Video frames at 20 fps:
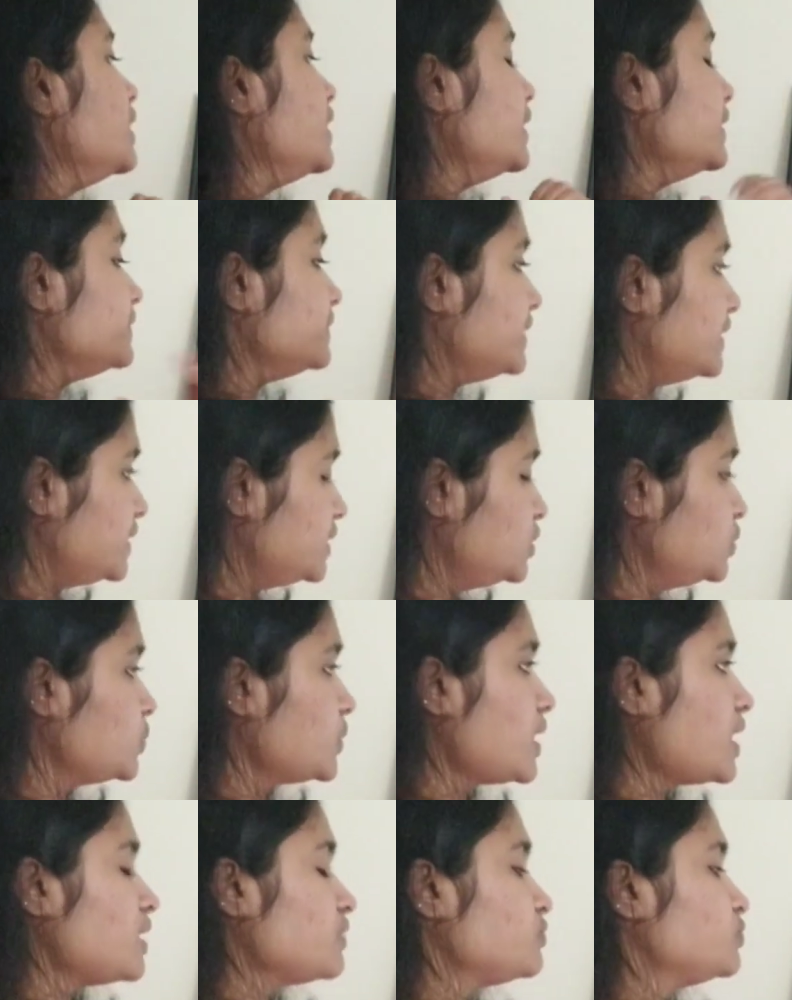And then you
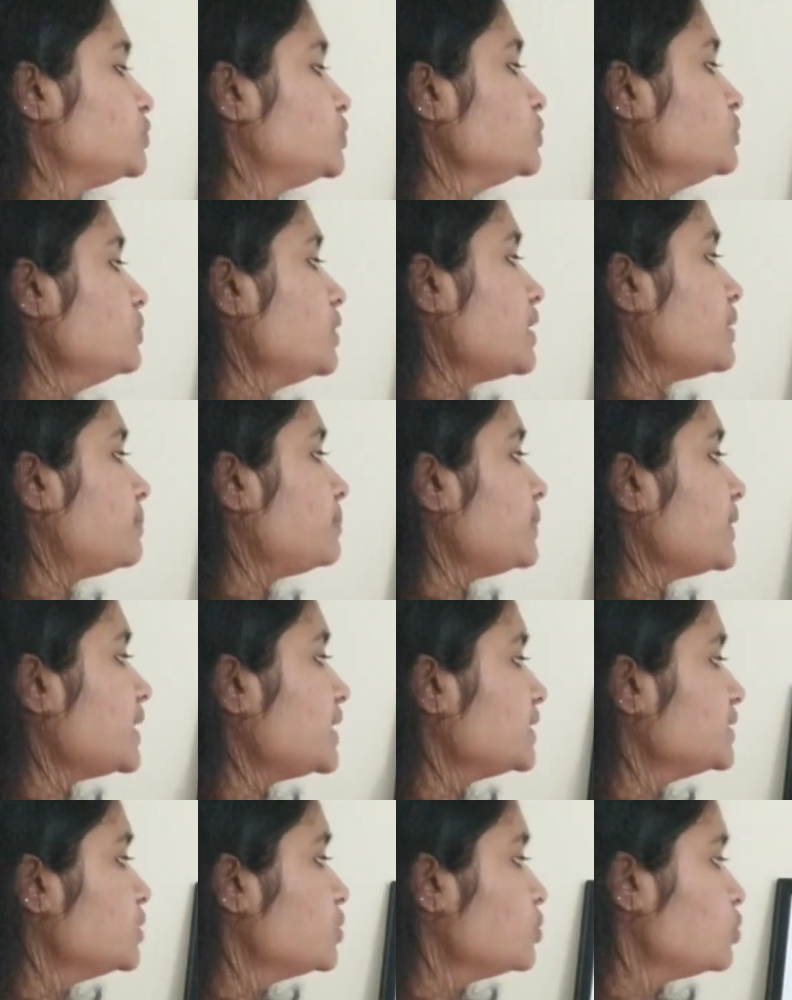have to
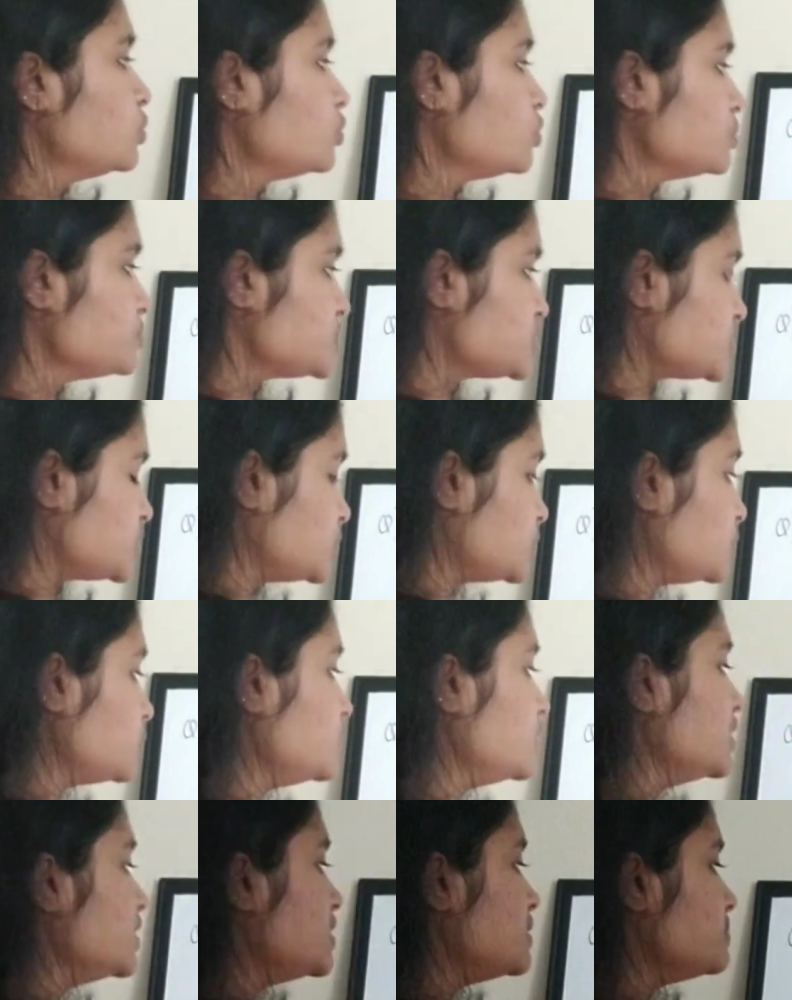apply the Ohm's
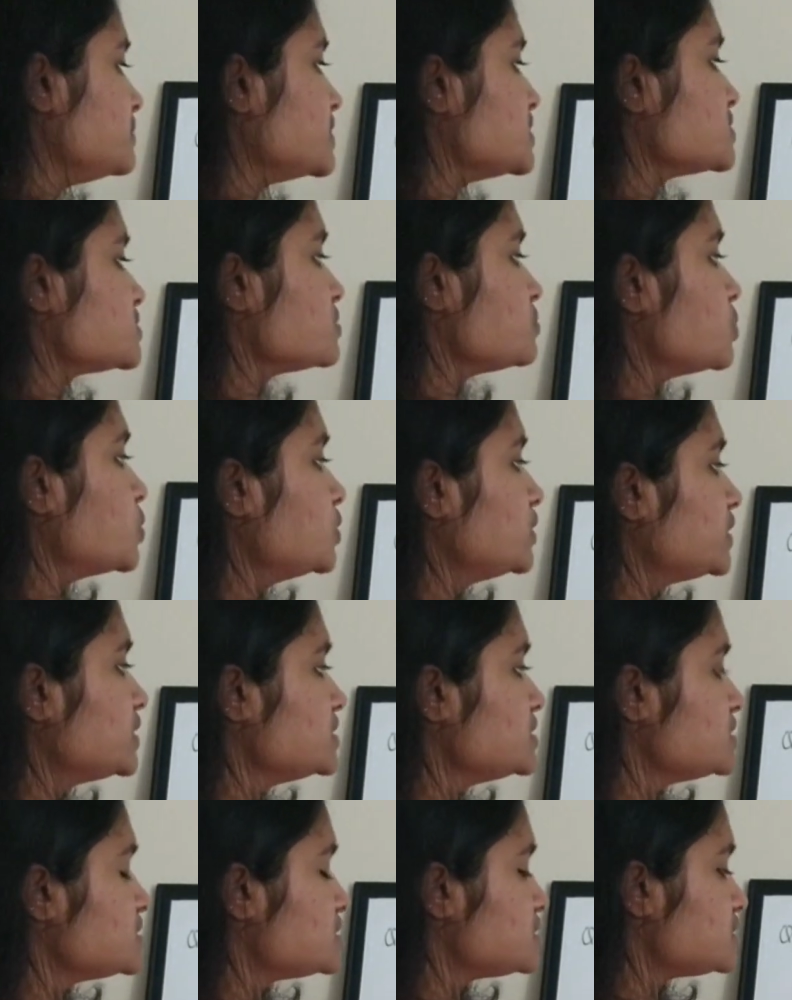law because the voltage
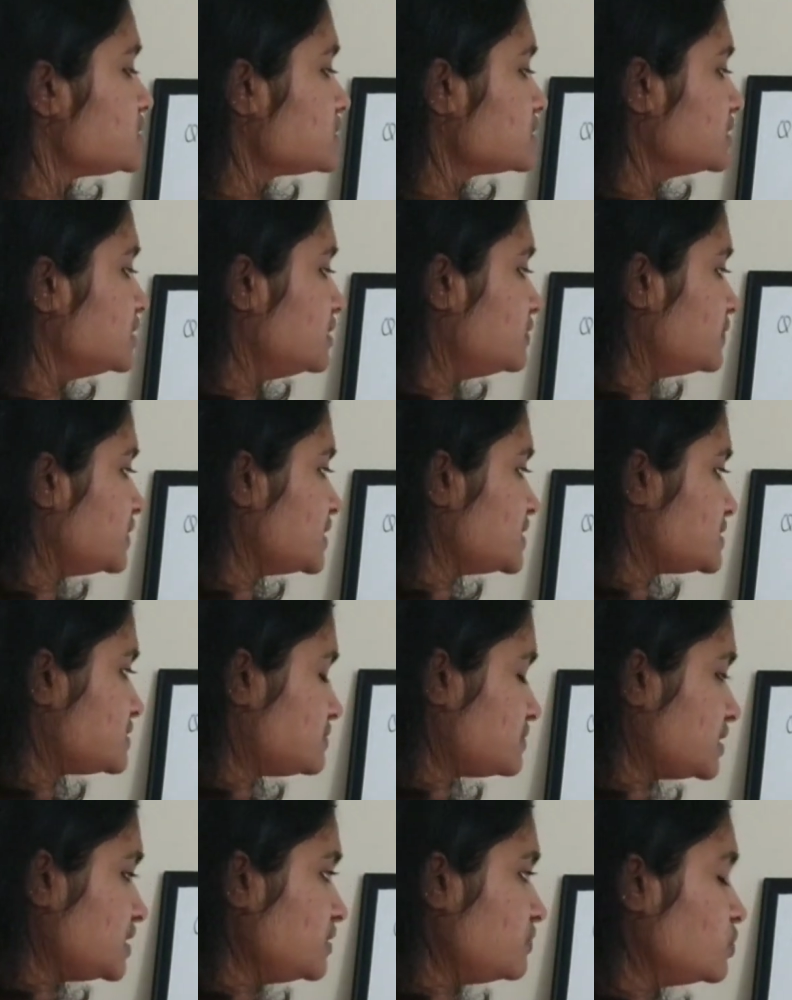is given as
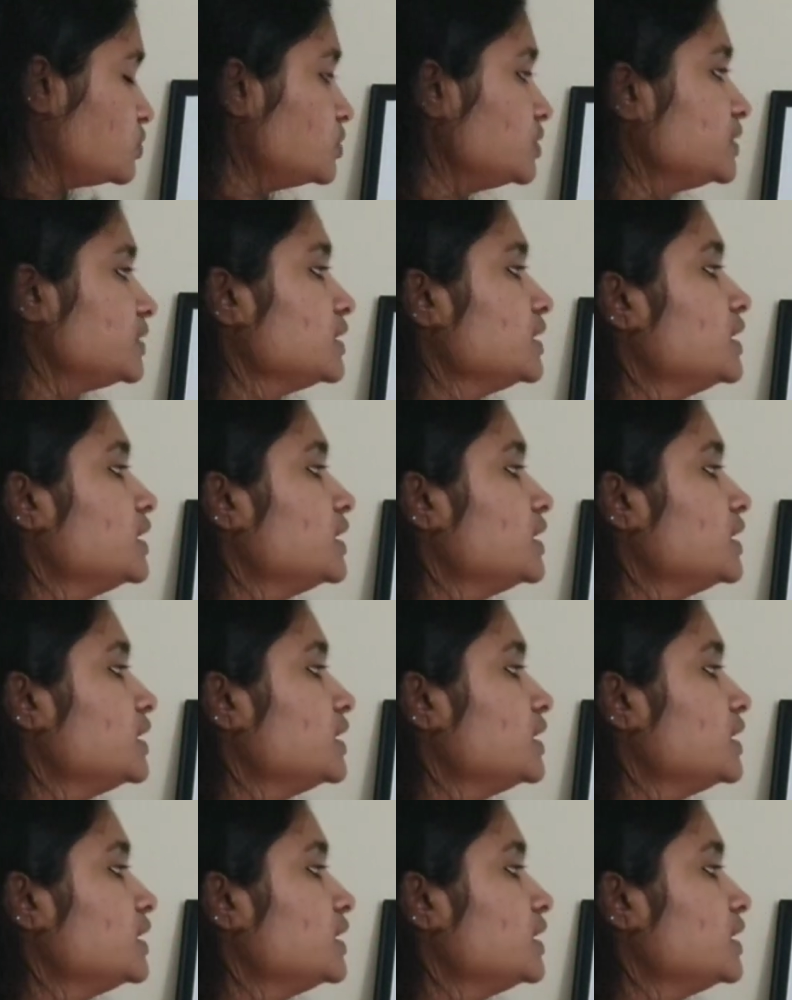3 volt.